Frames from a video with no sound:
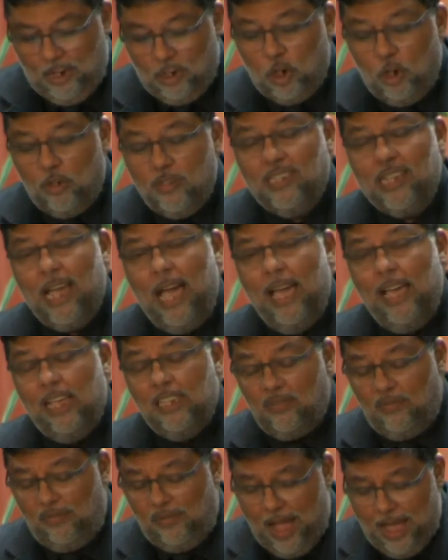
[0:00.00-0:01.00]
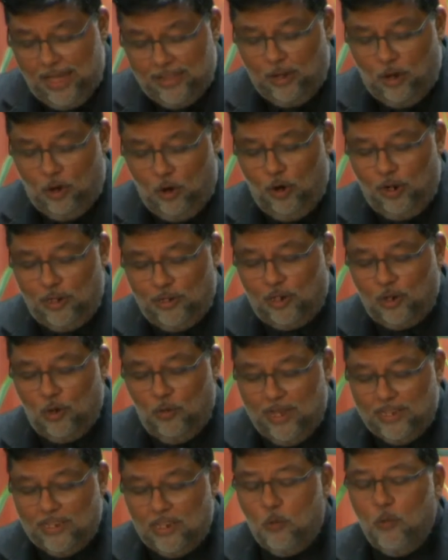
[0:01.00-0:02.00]
Josiah's father also
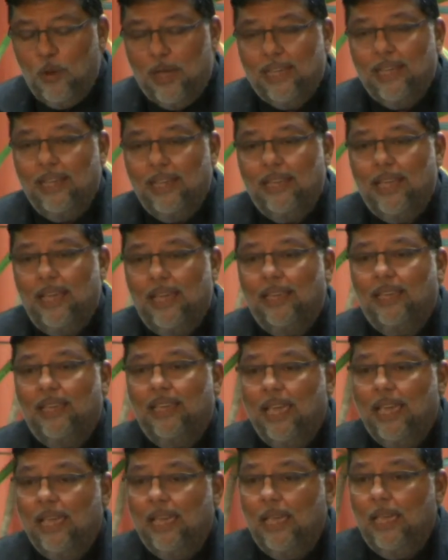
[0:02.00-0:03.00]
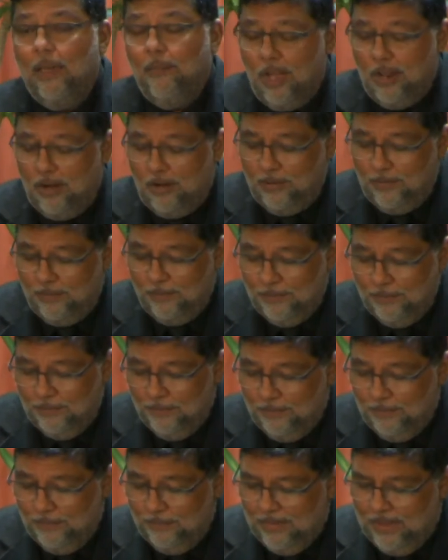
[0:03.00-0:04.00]
was a wicked king, King Amon.
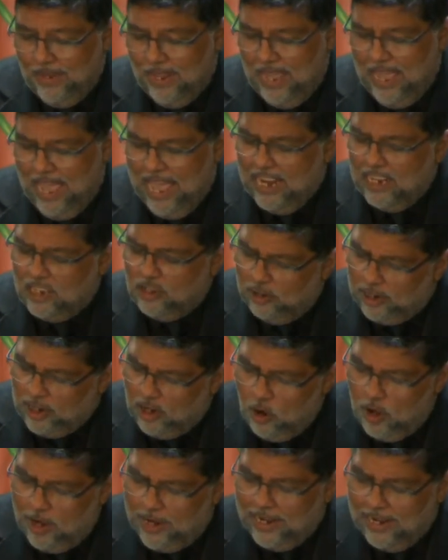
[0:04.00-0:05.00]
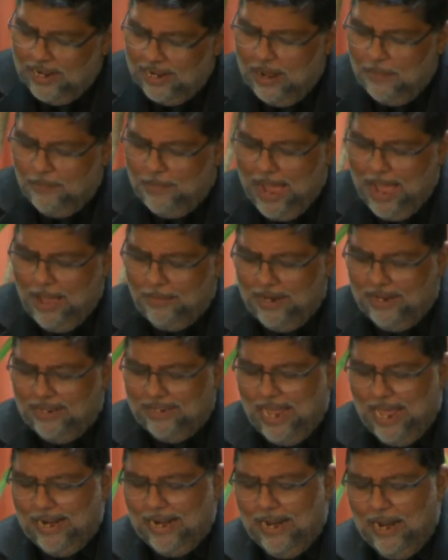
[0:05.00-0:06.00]
It is recorded in the Bible
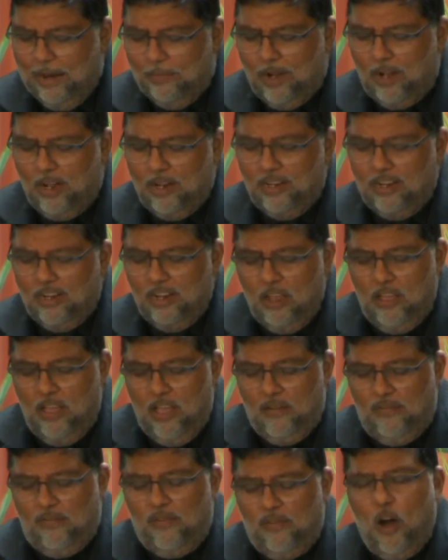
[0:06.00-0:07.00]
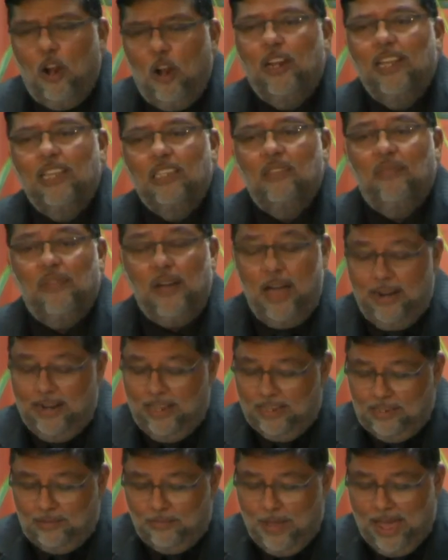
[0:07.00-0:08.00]
that Amon followed his
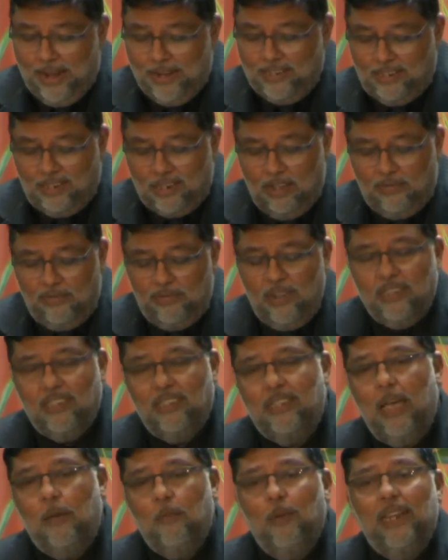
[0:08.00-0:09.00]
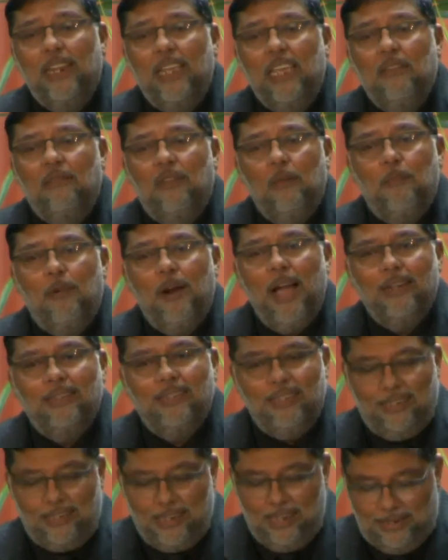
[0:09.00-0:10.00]
father's Manasseh footsteps with evil
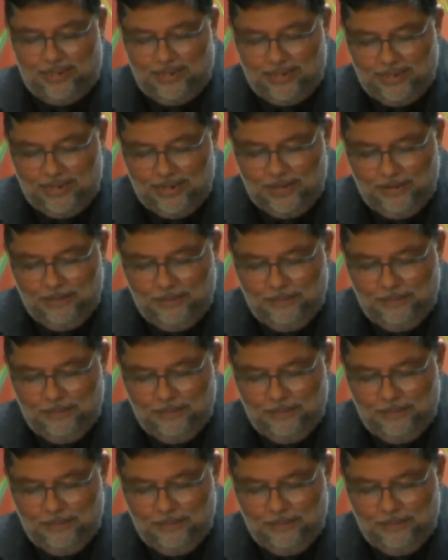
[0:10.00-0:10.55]
practices.